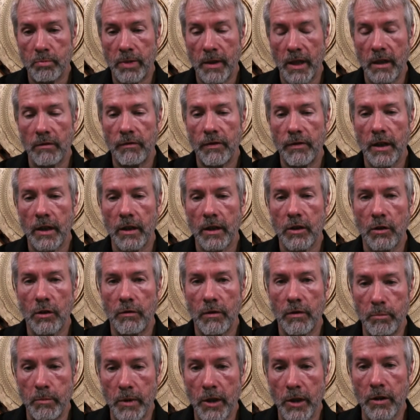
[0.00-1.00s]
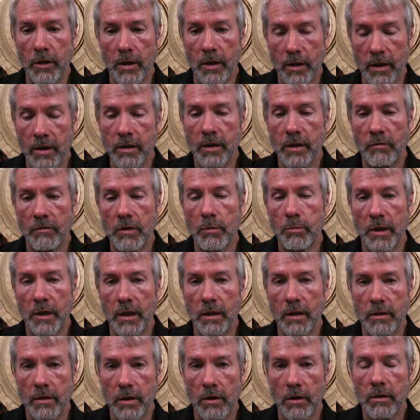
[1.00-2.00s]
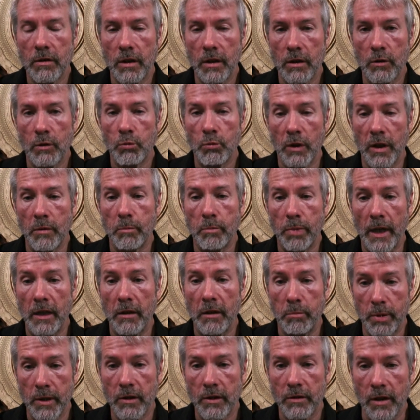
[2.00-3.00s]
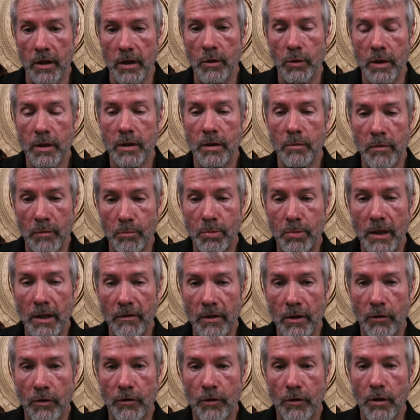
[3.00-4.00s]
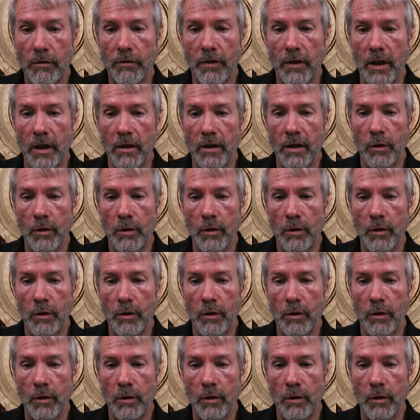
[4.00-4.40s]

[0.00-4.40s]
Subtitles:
by a factor of 1,000,000 because everybody in Tokyo would want to buy the building with the MP4 file.